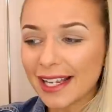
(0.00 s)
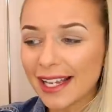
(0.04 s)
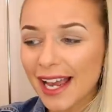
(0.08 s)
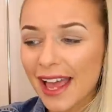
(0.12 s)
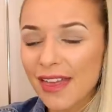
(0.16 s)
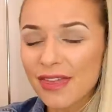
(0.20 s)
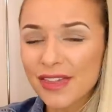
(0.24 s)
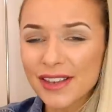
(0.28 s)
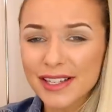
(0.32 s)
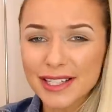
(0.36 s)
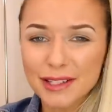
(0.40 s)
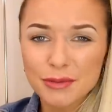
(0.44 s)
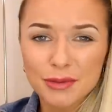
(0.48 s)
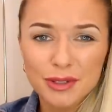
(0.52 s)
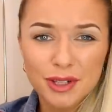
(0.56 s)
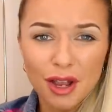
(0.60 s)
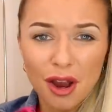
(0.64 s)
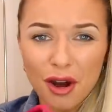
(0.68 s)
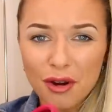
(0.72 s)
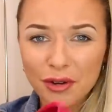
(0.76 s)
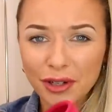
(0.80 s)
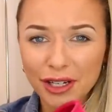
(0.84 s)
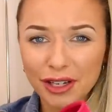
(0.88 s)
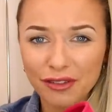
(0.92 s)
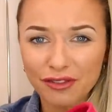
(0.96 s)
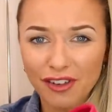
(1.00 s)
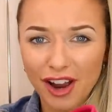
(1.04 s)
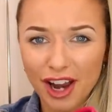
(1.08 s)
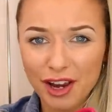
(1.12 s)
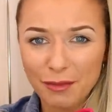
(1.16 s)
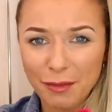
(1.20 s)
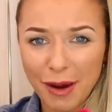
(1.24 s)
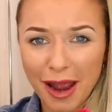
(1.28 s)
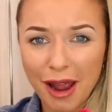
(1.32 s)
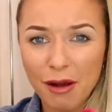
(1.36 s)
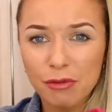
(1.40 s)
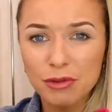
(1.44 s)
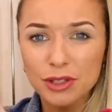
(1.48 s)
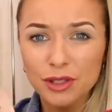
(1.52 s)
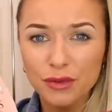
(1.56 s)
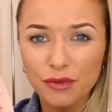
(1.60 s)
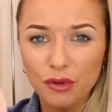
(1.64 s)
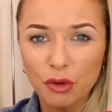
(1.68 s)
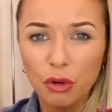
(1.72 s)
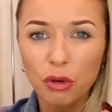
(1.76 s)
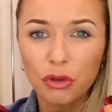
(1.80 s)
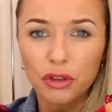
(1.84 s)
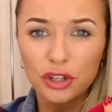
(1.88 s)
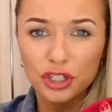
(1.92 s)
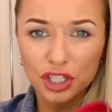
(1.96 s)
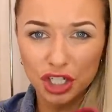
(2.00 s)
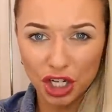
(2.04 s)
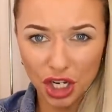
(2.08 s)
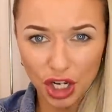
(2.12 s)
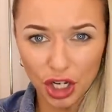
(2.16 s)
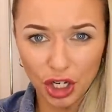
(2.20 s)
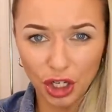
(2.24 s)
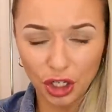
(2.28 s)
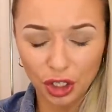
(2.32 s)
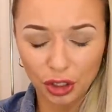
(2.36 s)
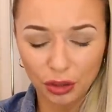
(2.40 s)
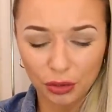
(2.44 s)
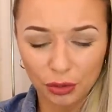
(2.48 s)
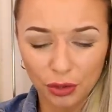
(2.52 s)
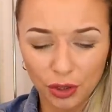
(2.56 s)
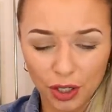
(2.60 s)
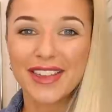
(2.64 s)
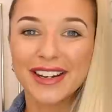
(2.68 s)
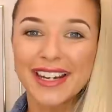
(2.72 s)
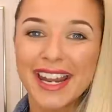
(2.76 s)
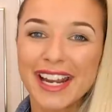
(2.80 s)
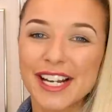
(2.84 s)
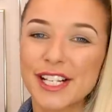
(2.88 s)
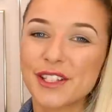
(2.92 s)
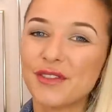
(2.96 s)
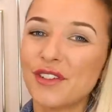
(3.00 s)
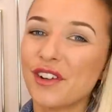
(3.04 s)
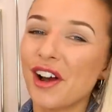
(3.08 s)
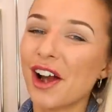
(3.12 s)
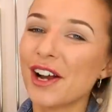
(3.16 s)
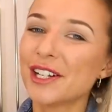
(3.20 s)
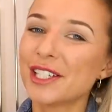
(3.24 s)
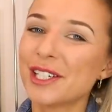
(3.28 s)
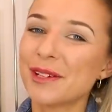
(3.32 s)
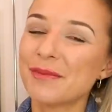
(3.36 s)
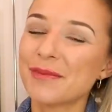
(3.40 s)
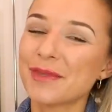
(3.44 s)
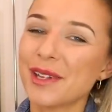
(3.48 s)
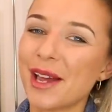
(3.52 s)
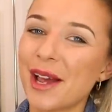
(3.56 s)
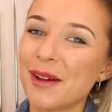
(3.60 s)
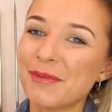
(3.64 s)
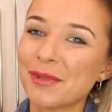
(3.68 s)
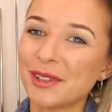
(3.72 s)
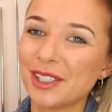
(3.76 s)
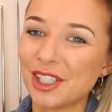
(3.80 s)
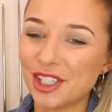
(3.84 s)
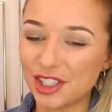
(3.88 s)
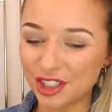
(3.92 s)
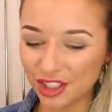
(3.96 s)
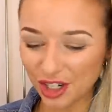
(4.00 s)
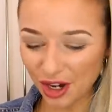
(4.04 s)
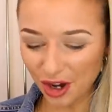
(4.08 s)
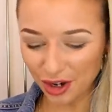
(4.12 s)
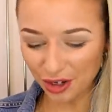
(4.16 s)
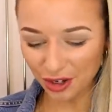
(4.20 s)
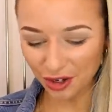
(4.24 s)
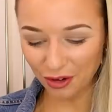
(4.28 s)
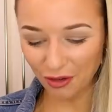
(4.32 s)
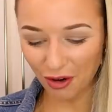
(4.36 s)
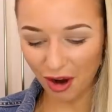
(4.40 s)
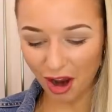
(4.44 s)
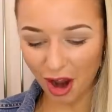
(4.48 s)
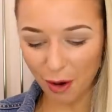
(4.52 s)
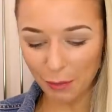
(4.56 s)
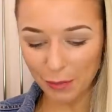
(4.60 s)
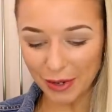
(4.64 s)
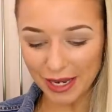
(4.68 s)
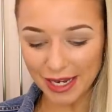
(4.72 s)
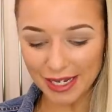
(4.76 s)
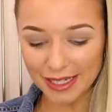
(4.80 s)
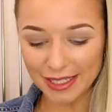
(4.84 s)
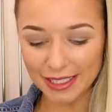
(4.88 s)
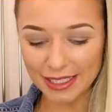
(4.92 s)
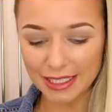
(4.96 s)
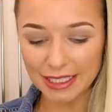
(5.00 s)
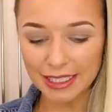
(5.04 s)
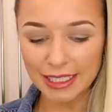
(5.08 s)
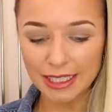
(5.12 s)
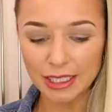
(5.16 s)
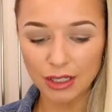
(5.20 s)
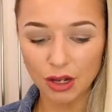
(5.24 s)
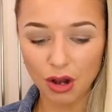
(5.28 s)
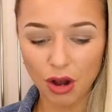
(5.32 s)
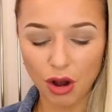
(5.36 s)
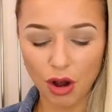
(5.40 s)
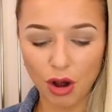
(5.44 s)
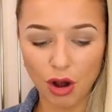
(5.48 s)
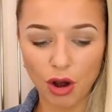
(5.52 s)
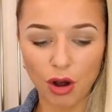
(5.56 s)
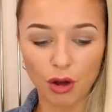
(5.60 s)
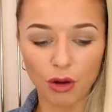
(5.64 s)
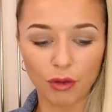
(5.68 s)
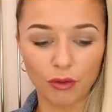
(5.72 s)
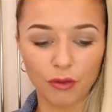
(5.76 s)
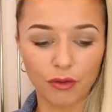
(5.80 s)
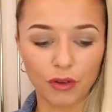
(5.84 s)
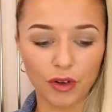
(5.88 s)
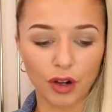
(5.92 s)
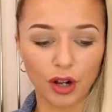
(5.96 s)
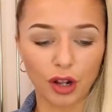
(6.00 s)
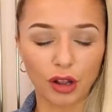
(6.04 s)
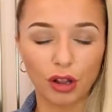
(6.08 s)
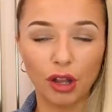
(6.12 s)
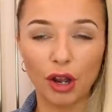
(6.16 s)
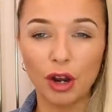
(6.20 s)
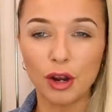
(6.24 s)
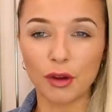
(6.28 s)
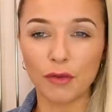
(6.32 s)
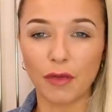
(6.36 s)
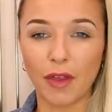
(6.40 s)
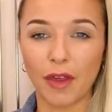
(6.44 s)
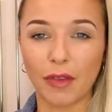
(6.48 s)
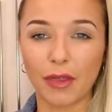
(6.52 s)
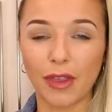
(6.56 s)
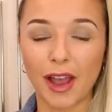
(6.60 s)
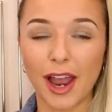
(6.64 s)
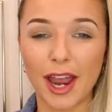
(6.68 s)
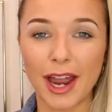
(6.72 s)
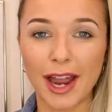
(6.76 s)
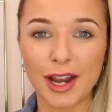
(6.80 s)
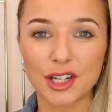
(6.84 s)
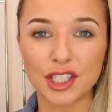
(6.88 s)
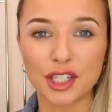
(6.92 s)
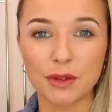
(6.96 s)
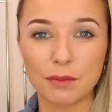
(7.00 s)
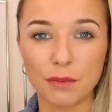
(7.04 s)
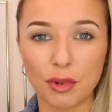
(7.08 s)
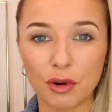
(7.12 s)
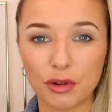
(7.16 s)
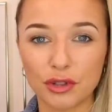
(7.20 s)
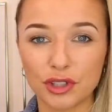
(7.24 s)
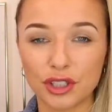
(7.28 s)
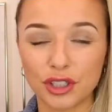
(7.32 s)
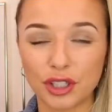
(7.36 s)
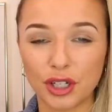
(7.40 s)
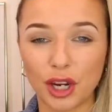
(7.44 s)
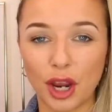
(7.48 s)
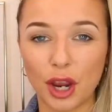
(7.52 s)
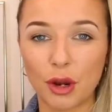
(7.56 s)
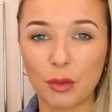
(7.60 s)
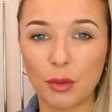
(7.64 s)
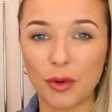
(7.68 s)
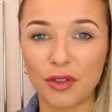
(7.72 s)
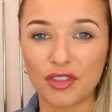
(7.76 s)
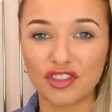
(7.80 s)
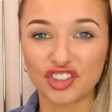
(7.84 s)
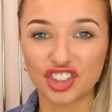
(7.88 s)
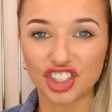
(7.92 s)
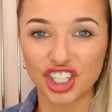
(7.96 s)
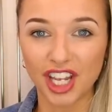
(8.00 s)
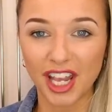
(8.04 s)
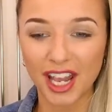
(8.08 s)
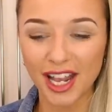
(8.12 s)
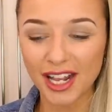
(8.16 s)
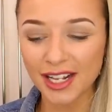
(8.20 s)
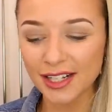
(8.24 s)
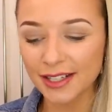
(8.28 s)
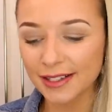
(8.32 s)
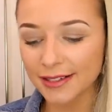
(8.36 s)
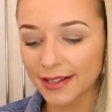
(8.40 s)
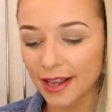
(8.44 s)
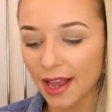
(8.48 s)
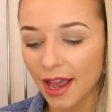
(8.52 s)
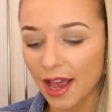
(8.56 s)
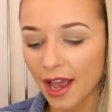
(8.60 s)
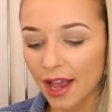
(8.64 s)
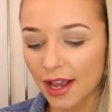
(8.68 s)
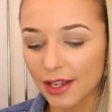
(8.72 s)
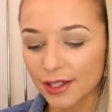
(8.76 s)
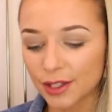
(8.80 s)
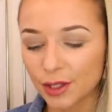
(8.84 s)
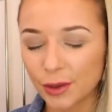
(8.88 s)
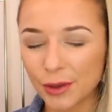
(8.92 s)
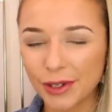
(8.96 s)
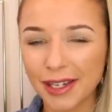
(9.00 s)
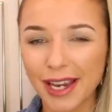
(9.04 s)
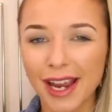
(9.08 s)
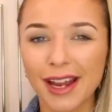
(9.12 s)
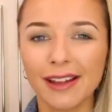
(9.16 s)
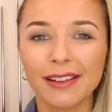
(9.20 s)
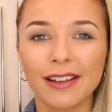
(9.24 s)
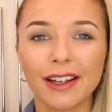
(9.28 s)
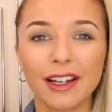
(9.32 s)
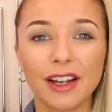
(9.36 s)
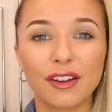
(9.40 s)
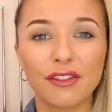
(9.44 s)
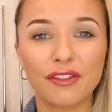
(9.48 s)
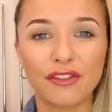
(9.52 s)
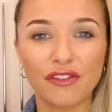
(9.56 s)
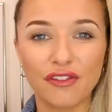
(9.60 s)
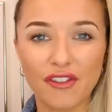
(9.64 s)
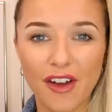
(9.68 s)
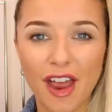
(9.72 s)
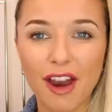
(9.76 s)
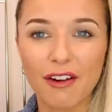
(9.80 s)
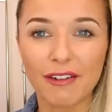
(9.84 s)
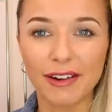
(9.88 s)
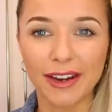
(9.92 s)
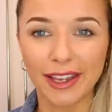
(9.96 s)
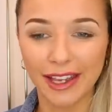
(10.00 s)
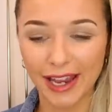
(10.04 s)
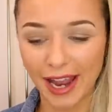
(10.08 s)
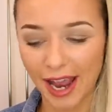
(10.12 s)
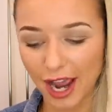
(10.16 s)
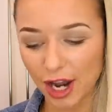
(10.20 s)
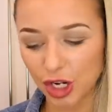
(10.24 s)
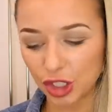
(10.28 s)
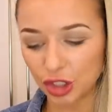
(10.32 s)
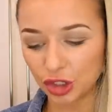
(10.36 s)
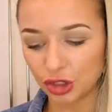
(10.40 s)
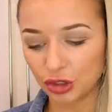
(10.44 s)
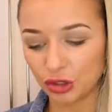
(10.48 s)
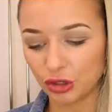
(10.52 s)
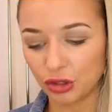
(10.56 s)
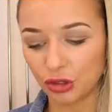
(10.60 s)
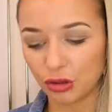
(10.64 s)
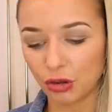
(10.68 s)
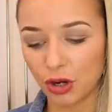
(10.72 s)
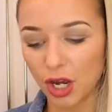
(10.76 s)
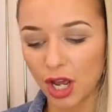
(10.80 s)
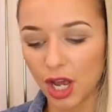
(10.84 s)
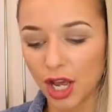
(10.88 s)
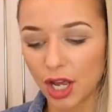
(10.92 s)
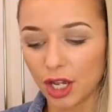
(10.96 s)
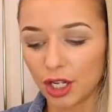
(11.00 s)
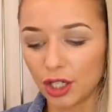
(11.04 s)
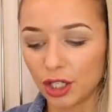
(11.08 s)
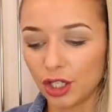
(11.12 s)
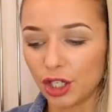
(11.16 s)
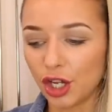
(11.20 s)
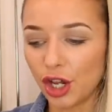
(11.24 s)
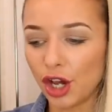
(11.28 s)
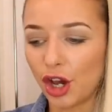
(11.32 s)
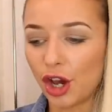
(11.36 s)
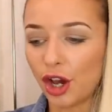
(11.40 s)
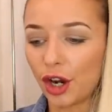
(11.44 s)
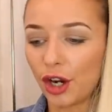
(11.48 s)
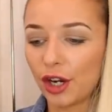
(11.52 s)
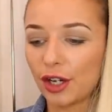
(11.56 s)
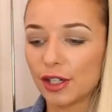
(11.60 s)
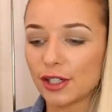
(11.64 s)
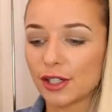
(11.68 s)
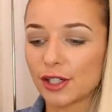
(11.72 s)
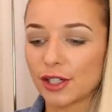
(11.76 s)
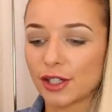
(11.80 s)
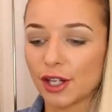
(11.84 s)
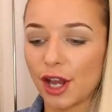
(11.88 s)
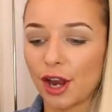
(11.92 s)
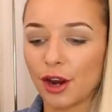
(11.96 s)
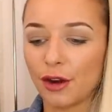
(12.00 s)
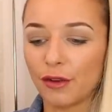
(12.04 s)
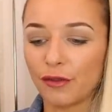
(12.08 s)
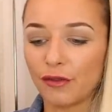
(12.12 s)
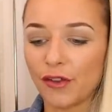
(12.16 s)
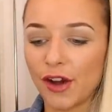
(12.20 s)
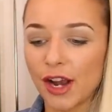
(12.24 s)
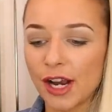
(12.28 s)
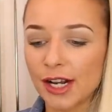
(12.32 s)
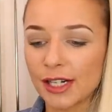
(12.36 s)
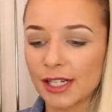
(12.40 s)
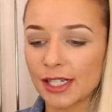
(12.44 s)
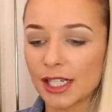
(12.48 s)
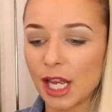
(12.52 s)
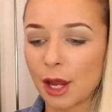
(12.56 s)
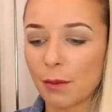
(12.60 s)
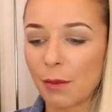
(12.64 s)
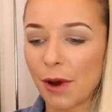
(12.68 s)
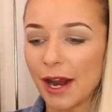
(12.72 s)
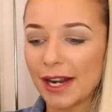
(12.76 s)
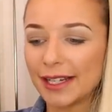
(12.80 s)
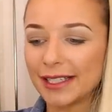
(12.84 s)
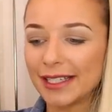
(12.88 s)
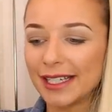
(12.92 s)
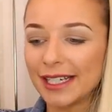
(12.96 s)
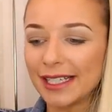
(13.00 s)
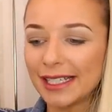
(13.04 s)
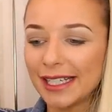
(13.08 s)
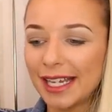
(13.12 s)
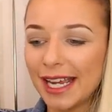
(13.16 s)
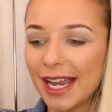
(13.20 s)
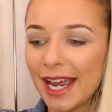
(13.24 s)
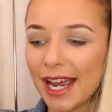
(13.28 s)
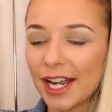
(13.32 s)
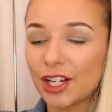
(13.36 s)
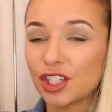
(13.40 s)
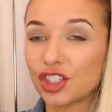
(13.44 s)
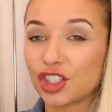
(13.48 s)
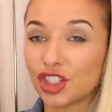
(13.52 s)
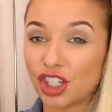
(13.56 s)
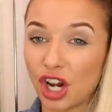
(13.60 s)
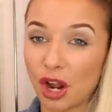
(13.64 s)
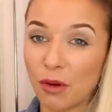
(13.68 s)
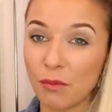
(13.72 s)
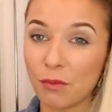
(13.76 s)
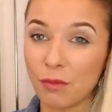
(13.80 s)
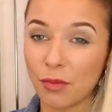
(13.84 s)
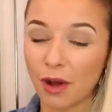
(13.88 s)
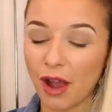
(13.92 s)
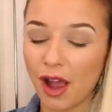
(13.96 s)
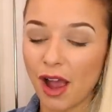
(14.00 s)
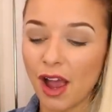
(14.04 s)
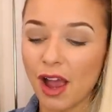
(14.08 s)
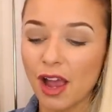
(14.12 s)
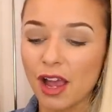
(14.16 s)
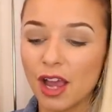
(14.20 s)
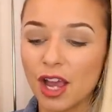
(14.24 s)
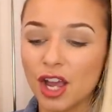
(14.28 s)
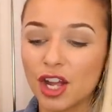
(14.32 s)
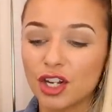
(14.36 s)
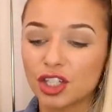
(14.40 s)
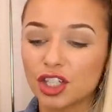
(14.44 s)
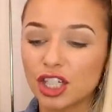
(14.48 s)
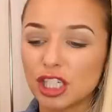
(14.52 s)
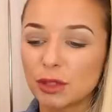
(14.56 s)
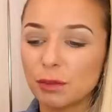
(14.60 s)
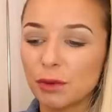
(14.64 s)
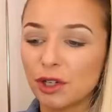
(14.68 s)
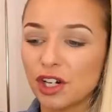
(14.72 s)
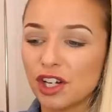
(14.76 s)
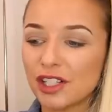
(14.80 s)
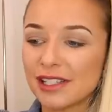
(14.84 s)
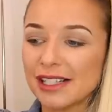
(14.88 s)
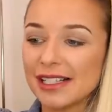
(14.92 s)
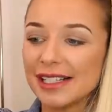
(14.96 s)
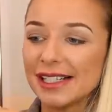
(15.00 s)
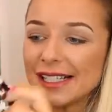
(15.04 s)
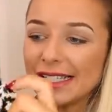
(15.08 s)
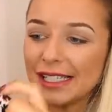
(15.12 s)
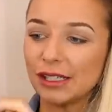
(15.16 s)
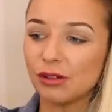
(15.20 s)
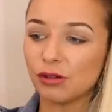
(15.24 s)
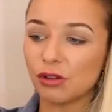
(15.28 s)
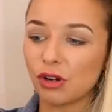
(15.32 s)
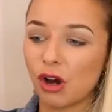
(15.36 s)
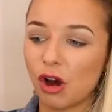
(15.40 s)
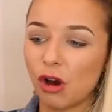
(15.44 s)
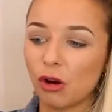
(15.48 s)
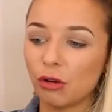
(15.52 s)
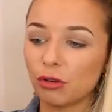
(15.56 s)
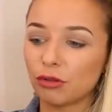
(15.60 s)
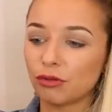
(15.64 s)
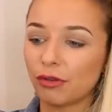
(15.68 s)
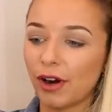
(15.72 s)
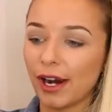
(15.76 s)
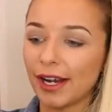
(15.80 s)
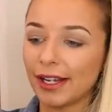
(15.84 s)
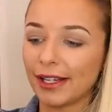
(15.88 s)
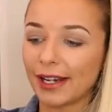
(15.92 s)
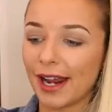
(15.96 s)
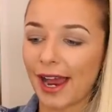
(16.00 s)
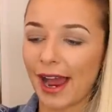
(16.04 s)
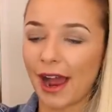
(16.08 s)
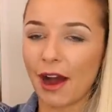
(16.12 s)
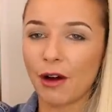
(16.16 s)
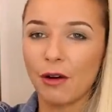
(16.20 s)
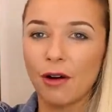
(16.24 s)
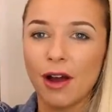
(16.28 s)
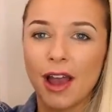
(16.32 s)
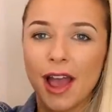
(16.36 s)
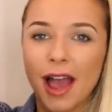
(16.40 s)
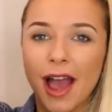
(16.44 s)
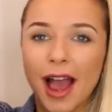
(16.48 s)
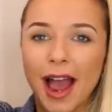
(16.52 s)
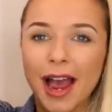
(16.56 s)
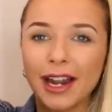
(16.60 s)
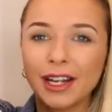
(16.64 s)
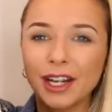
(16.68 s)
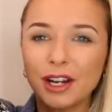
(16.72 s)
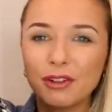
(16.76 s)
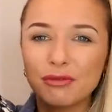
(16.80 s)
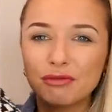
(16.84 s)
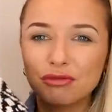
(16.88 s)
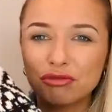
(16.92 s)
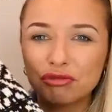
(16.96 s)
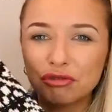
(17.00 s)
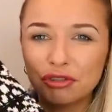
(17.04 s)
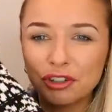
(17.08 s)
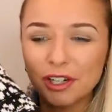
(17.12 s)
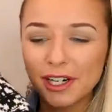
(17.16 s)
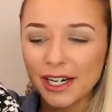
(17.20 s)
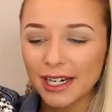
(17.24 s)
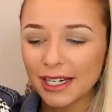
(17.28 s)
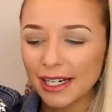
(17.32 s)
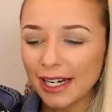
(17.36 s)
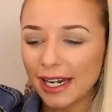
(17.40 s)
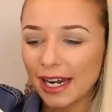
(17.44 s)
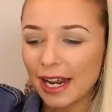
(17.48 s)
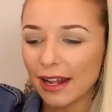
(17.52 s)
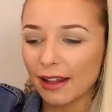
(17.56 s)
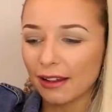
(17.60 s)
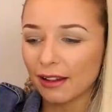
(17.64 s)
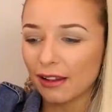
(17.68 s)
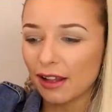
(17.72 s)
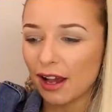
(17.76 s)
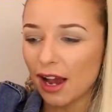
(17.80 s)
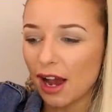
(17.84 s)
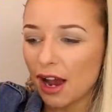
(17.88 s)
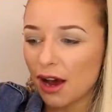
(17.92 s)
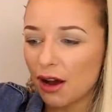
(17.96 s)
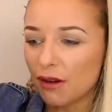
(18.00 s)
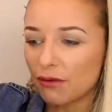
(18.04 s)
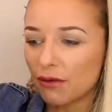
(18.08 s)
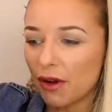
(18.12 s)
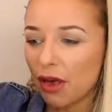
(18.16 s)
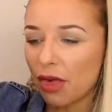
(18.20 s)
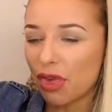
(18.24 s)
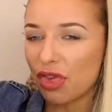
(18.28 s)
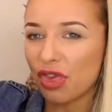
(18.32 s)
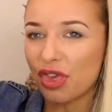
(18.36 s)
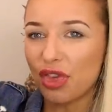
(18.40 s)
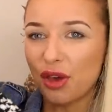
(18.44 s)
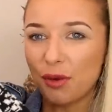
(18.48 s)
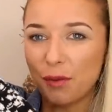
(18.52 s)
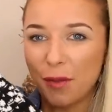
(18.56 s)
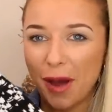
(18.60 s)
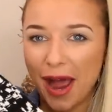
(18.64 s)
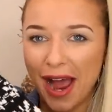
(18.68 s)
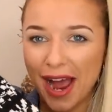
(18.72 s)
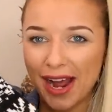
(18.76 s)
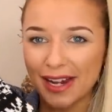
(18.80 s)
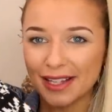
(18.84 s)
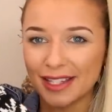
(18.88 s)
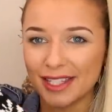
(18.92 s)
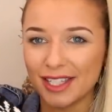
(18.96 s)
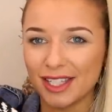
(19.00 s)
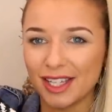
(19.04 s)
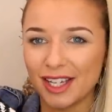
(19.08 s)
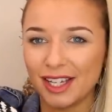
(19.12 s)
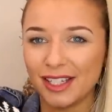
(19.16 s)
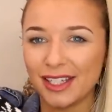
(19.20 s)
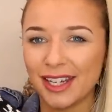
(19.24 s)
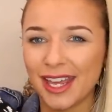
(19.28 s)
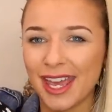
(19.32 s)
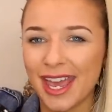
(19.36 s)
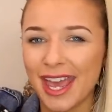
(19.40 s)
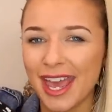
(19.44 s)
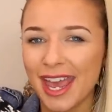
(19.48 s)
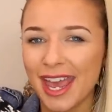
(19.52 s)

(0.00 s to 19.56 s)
Again, this was only £5 for the two. The next few items I'm going to show you are pieces of clothing that I actually bought to go with jeans. So again, like a very casual look. So first up, I did get a jumper just because it's still cold right now. And I really love the pattern.